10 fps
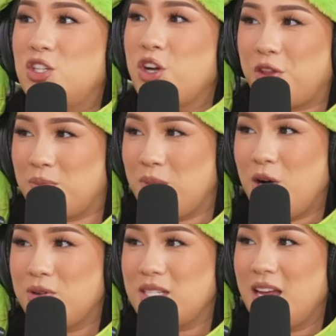each other
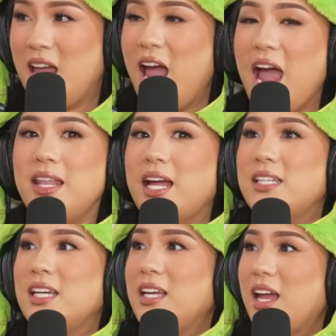most. And
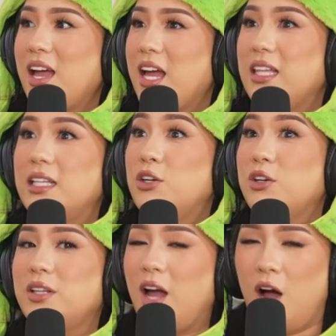that's like,
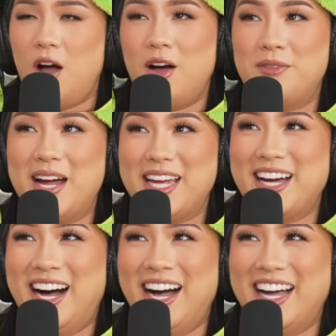literally, oh my
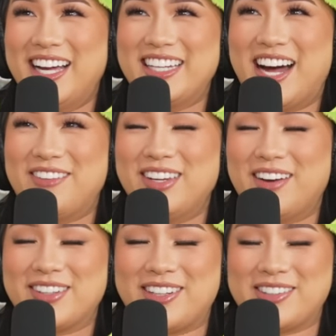God, not me.
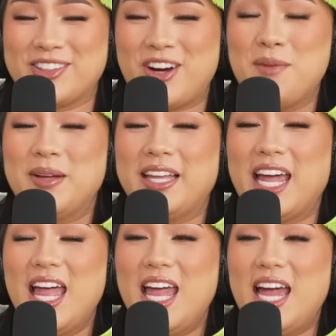I'm not, I don't want to cry, but
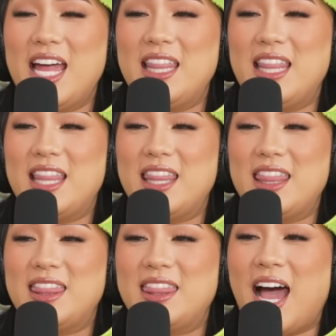like,
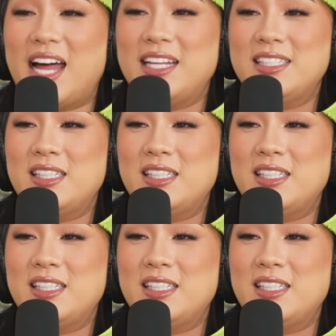that is